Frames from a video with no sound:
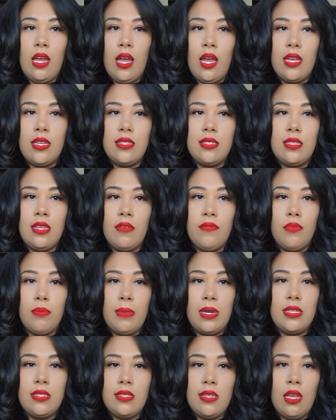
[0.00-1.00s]
I set for
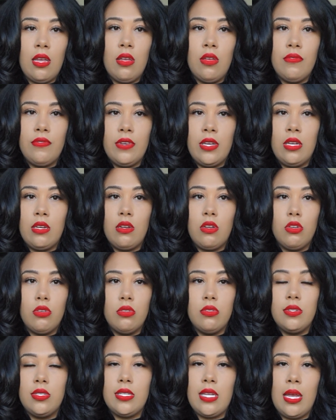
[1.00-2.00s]
myself and
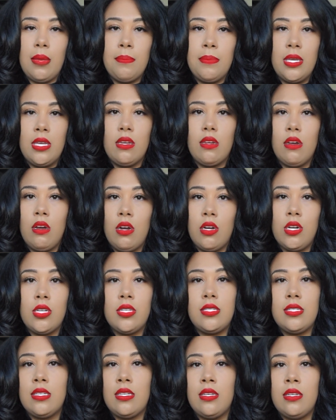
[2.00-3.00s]
goals that me and
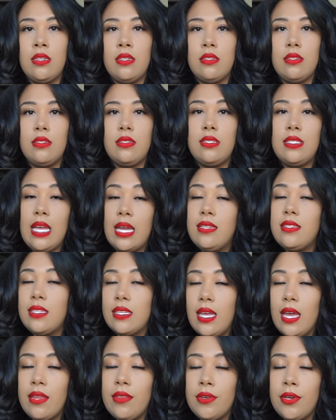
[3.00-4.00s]
Carson set
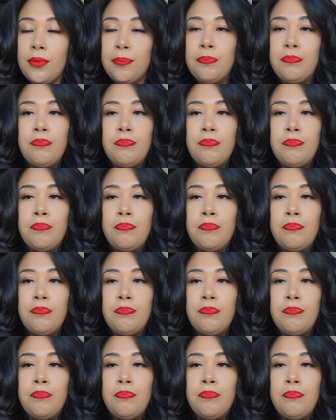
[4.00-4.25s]
together.